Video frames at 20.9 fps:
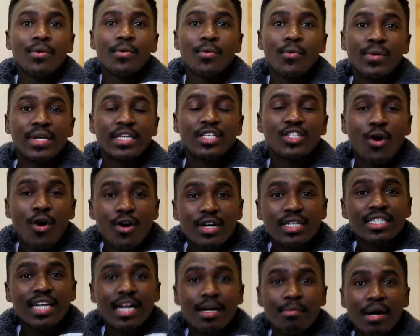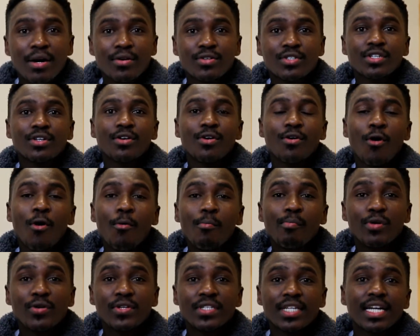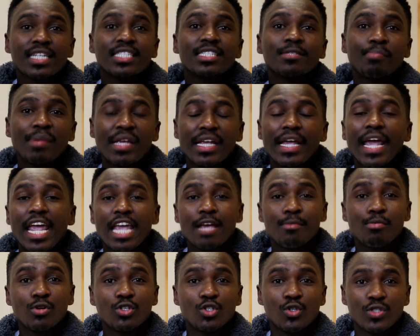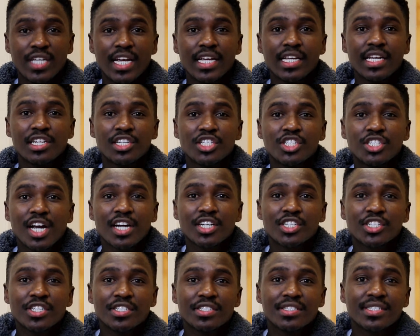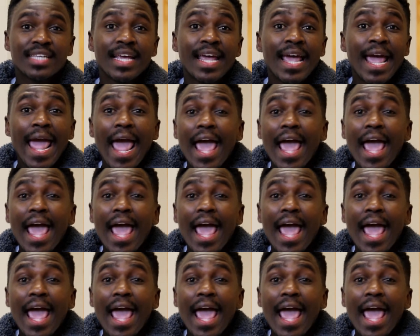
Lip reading: we talked about computers being able to take instructions